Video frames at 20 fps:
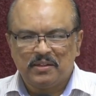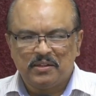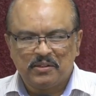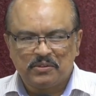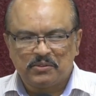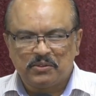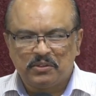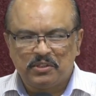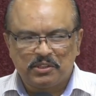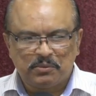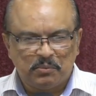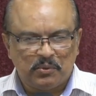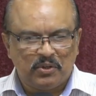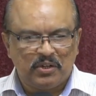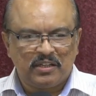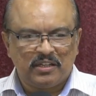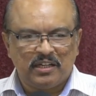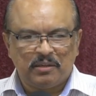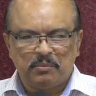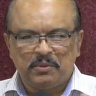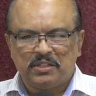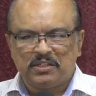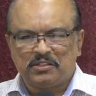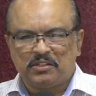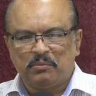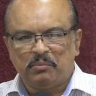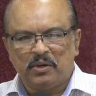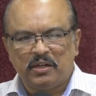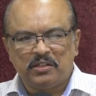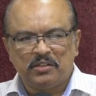So this morning, let me just
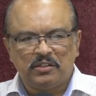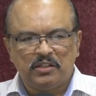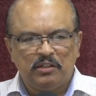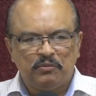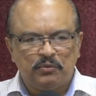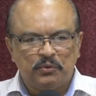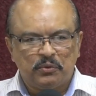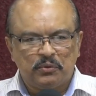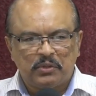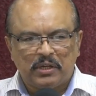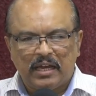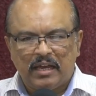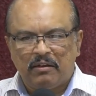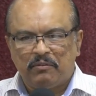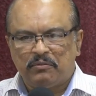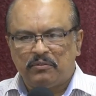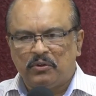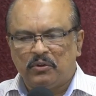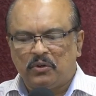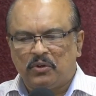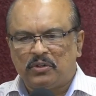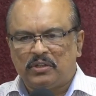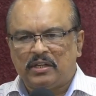remind you if you have not